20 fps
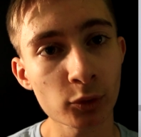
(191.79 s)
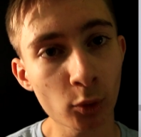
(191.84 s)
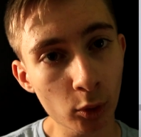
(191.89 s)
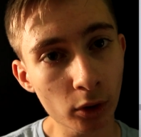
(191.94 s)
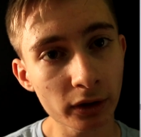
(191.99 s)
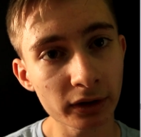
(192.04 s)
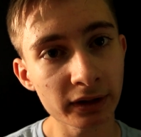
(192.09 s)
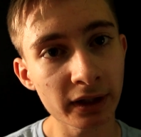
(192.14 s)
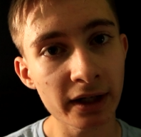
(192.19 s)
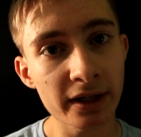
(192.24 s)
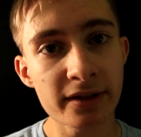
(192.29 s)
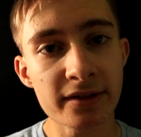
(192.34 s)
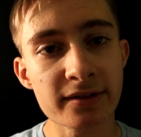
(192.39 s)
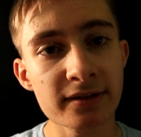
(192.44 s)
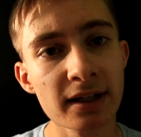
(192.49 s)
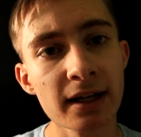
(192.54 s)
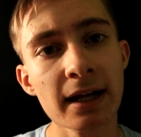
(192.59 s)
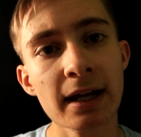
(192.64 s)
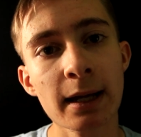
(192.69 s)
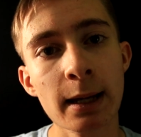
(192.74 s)
organized
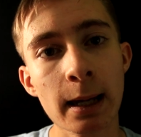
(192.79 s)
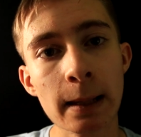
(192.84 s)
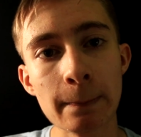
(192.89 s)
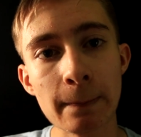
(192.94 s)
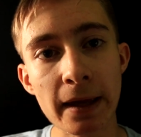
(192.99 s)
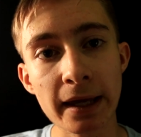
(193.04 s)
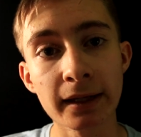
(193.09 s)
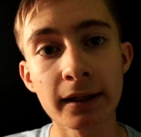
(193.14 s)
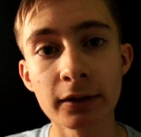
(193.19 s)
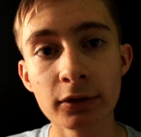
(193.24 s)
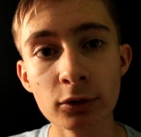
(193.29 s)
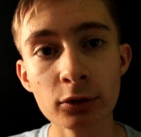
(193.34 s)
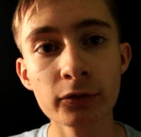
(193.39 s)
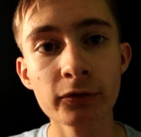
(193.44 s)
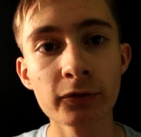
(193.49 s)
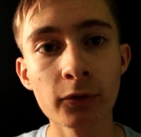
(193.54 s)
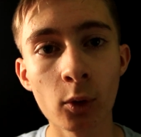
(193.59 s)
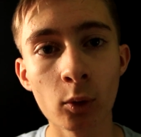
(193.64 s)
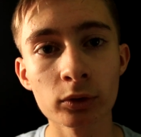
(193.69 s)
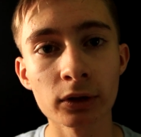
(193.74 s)
and make a new
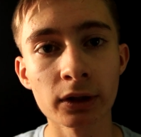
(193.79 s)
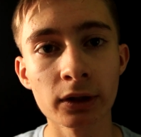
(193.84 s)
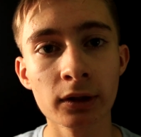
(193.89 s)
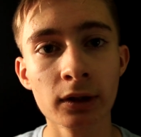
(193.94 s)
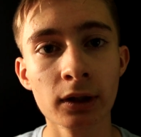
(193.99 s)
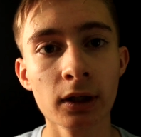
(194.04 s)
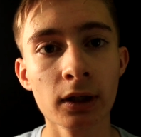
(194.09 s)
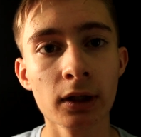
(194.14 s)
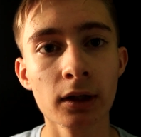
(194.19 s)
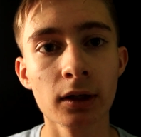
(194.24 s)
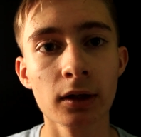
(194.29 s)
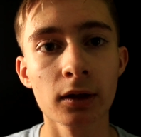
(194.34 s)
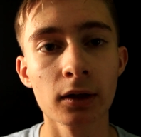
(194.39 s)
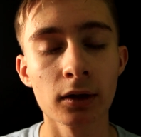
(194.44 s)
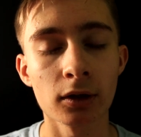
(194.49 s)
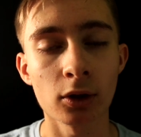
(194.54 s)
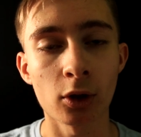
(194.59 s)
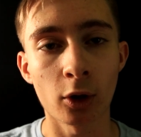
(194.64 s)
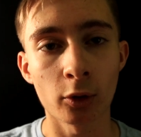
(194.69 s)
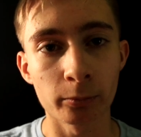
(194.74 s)
folder
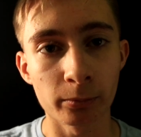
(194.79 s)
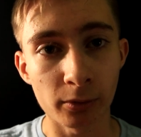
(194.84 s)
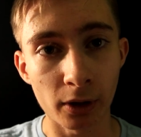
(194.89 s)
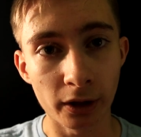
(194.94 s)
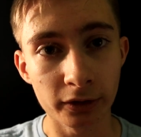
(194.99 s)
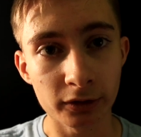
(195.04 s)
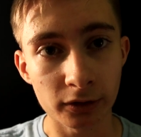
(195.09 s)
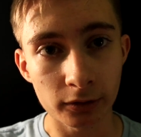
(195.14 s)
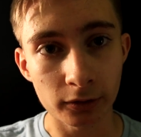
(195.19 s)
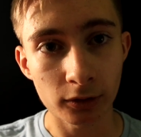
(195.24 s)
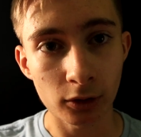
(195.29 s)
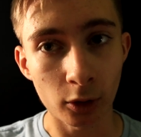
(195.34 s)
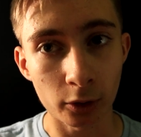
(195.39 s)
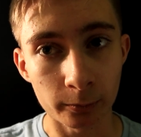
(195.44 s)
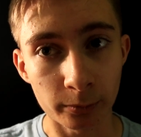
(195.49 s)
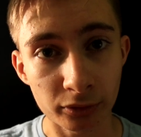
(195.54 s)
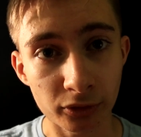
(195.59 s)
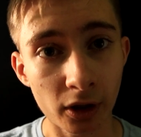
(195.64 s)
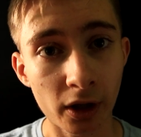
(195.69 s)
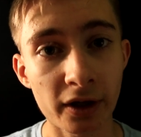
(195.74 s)
called
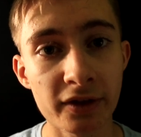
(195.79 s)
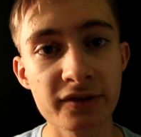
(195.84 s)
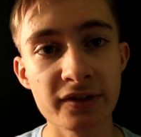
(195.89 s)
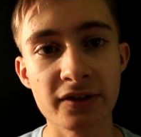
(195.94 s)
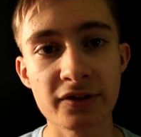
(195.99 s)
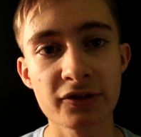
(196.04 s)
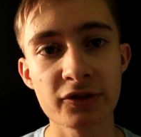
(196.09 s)
proxies.